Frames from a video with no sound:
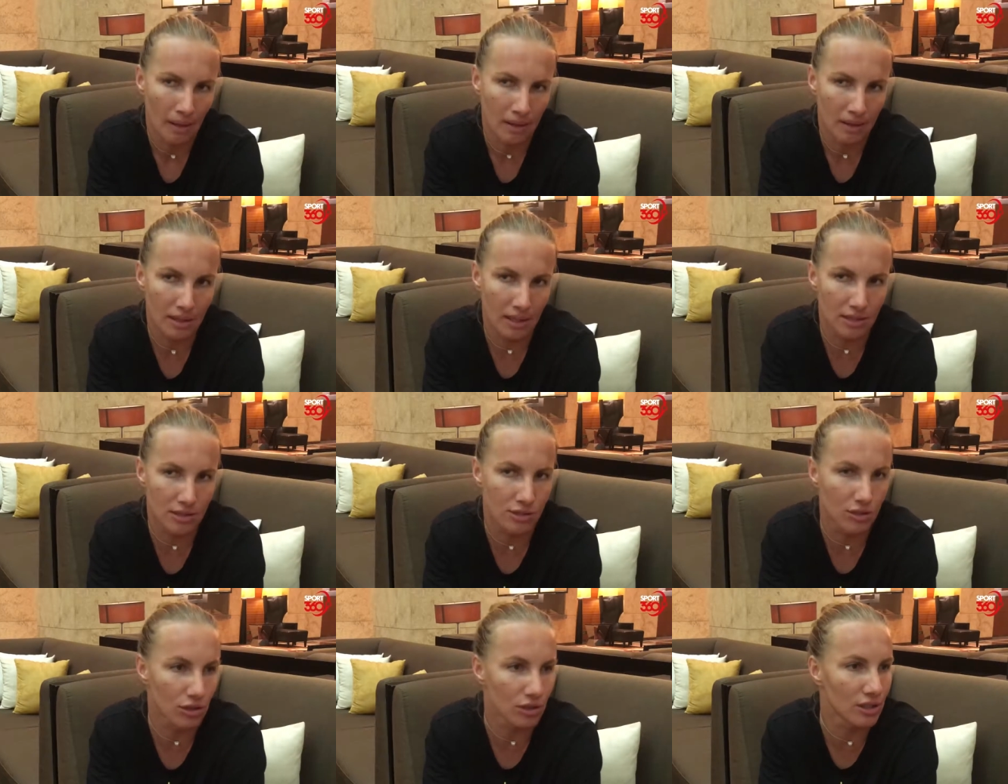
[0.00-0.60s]

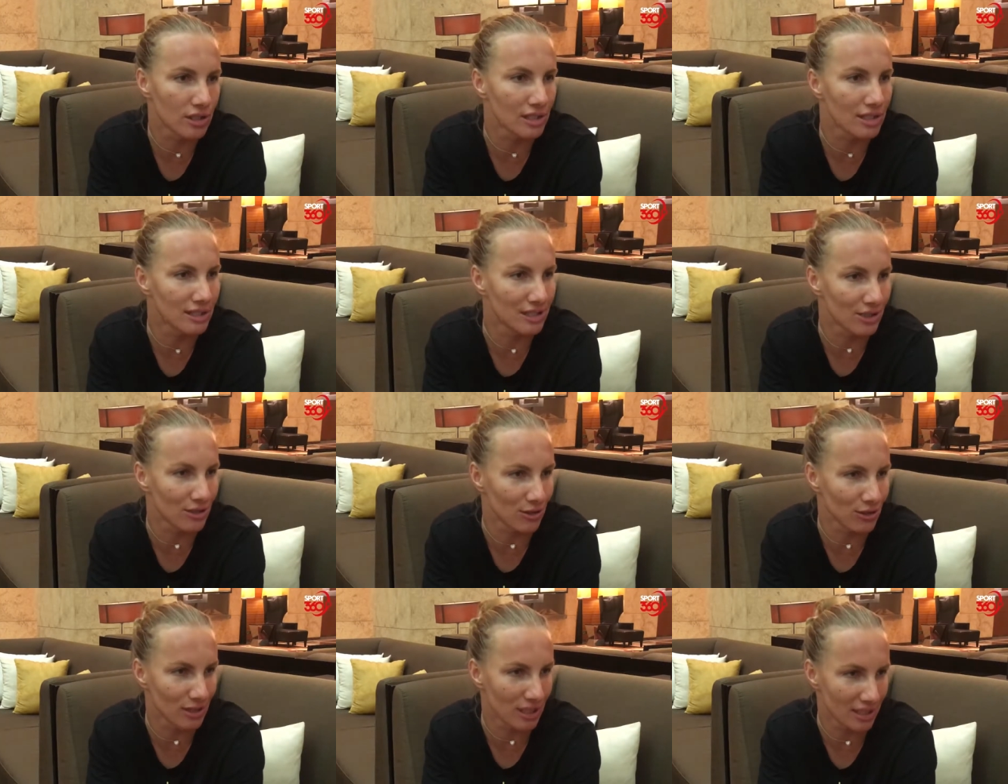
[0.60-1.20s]
That's not easy
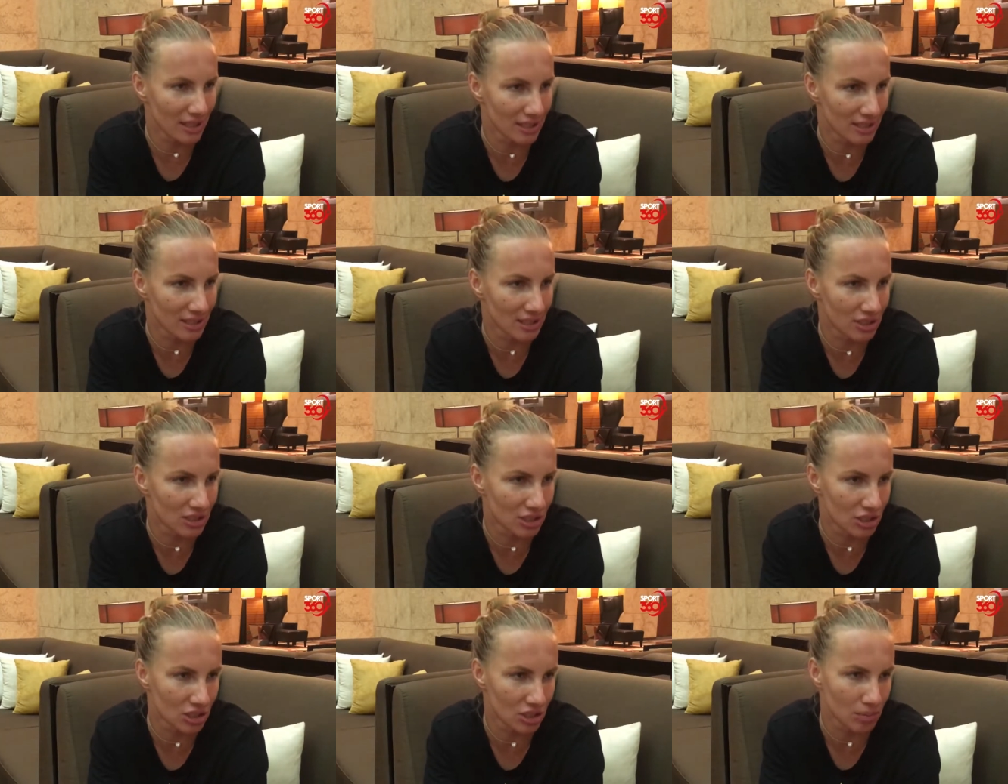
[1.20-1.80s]
to take the
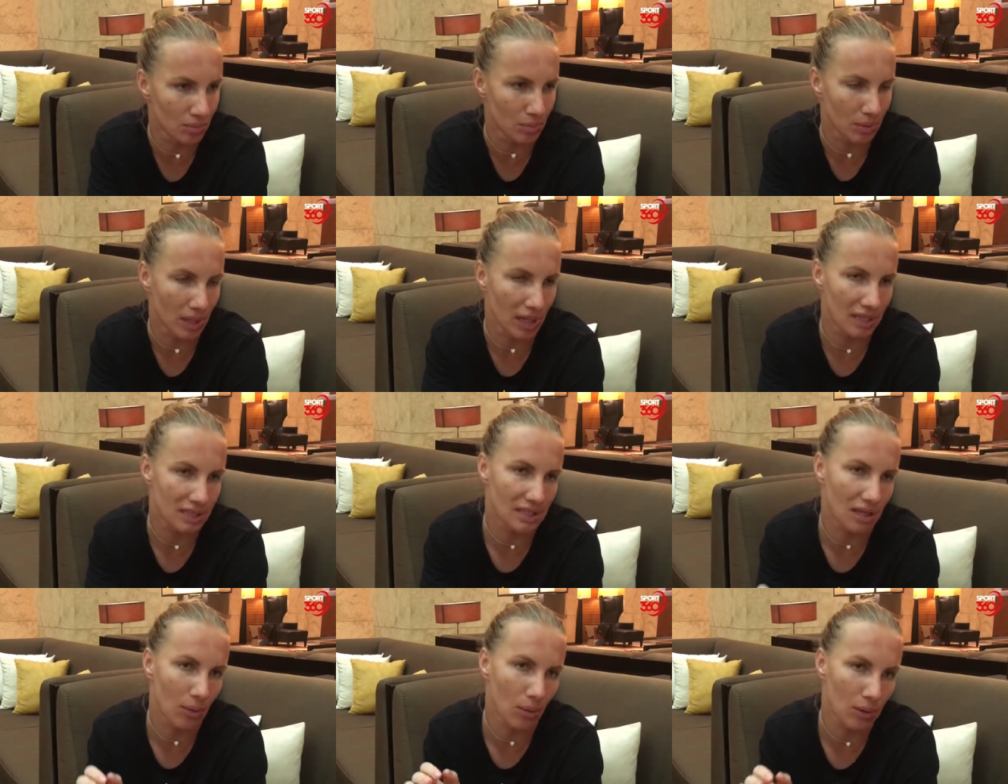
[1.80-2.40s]
decision.
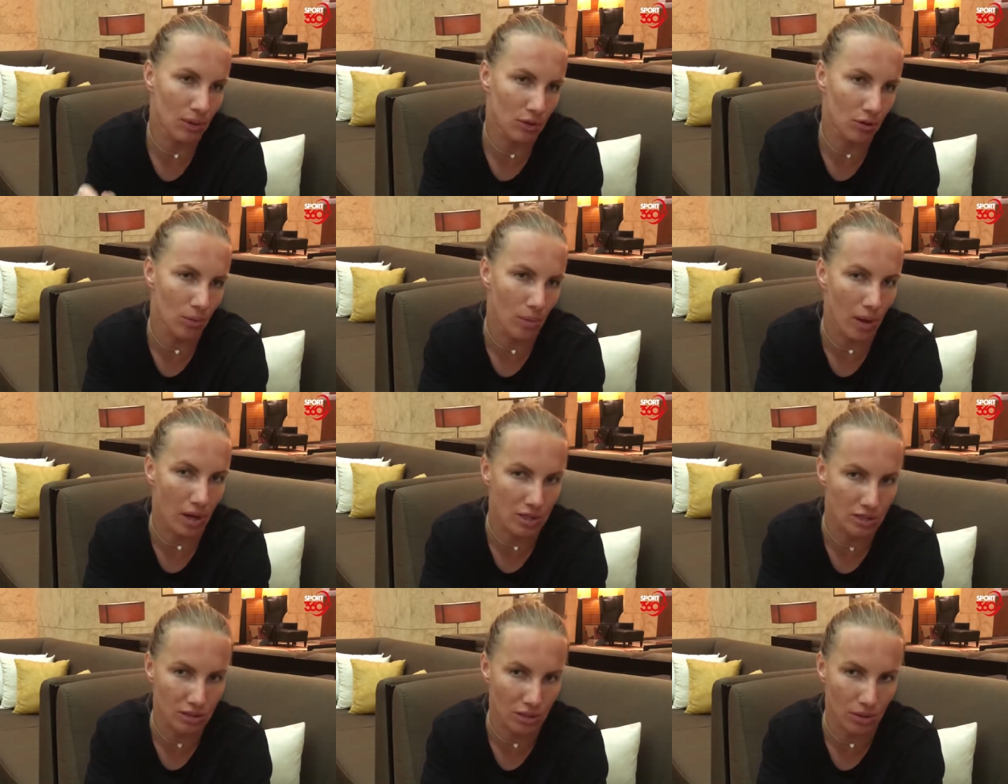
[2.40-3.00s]
Plus, I went to
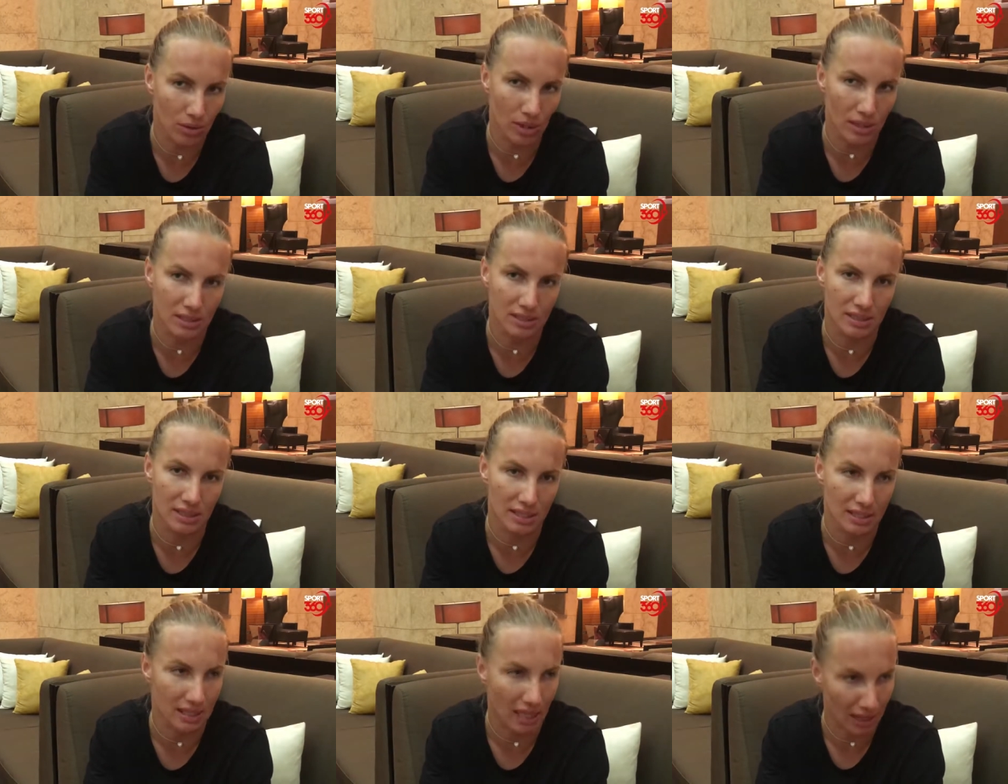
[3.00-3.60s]
Moscow, I
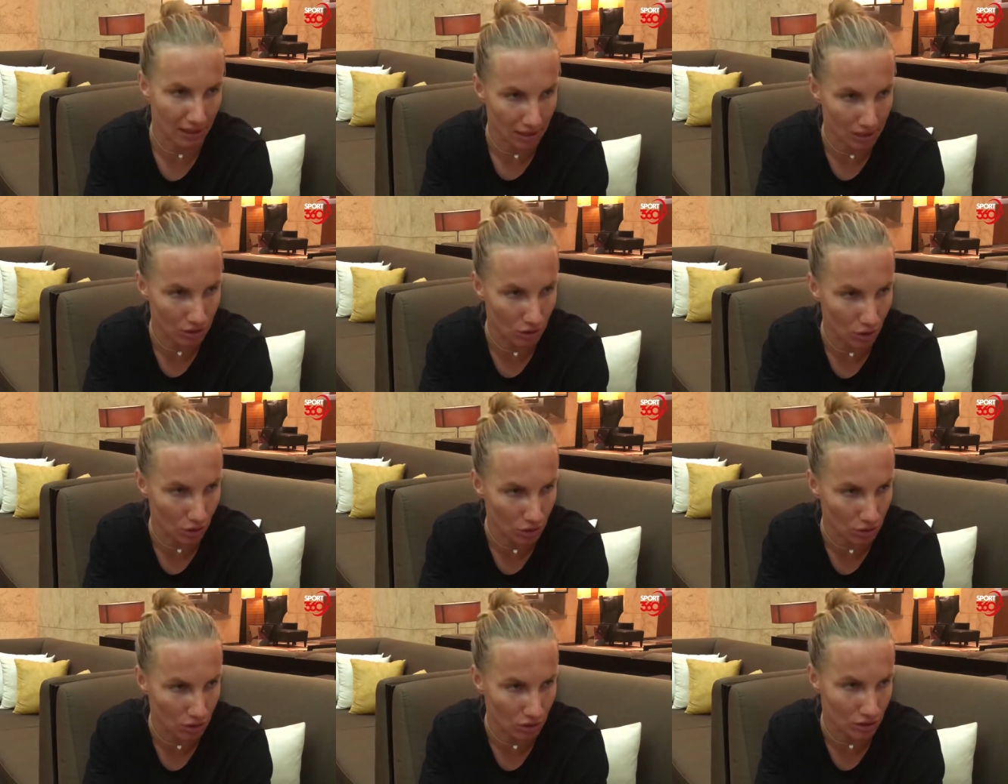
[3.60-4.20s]
seen other
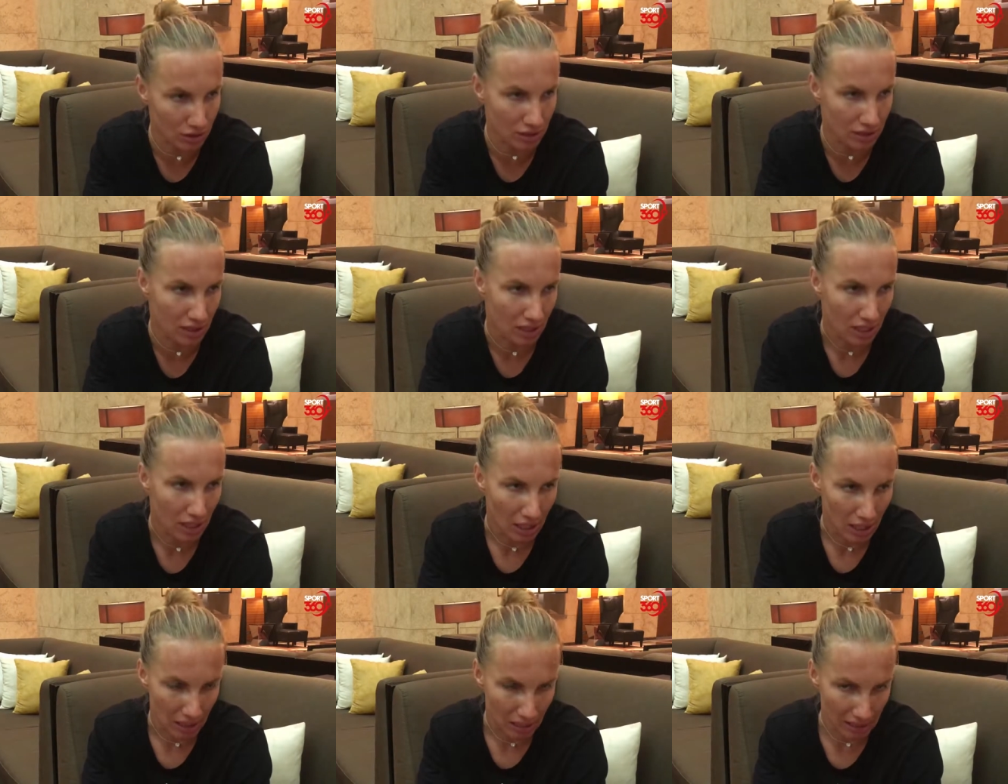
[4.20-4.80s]
doctors.
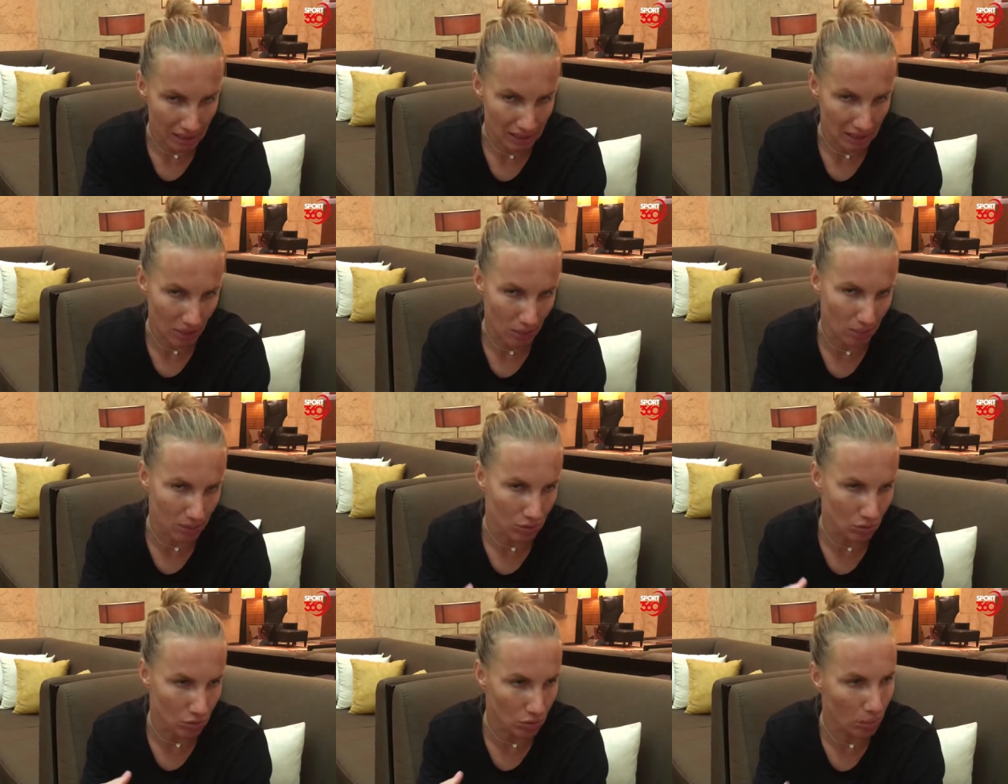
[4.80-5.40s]
Then I
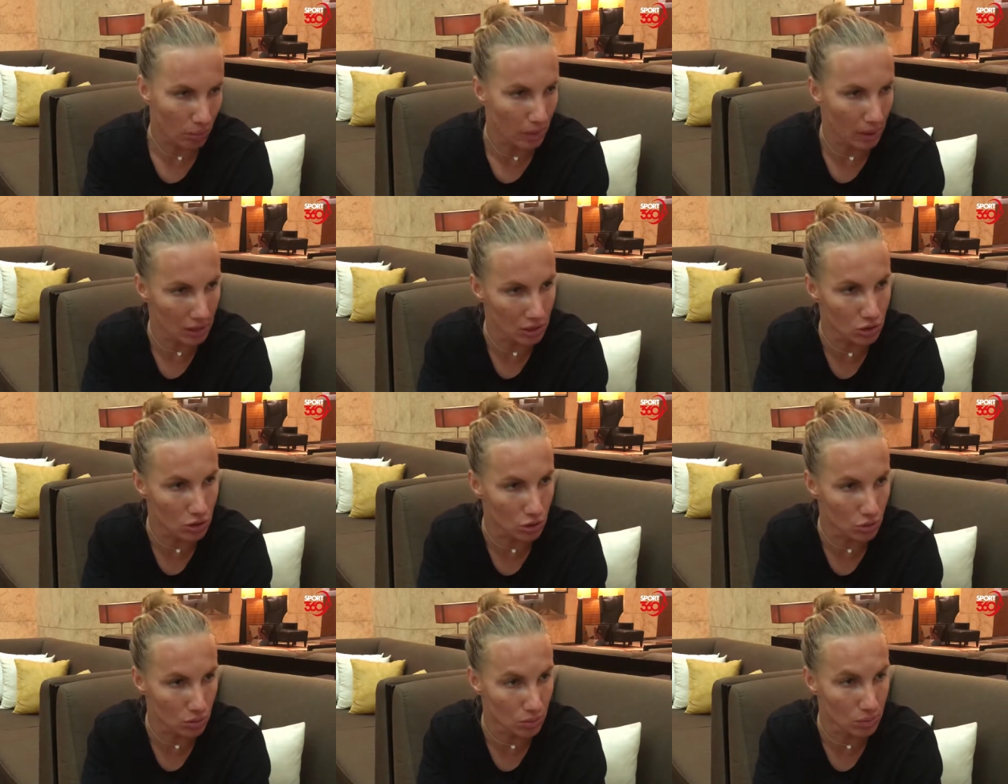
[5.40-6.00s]
went to
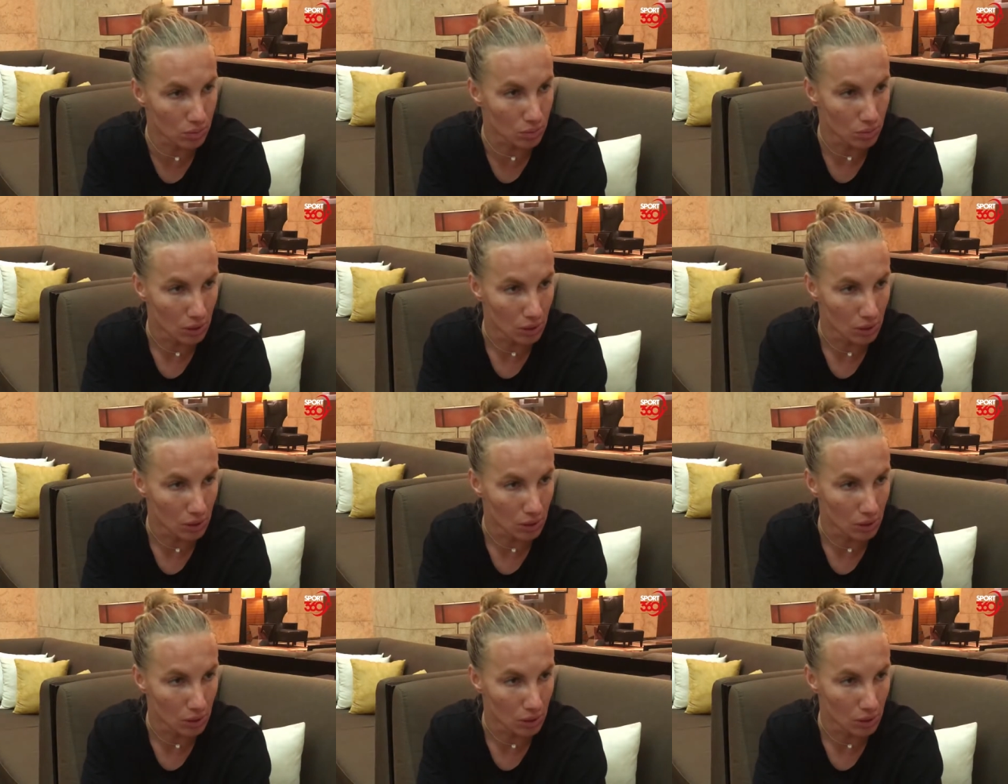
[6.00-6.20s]
Belgium.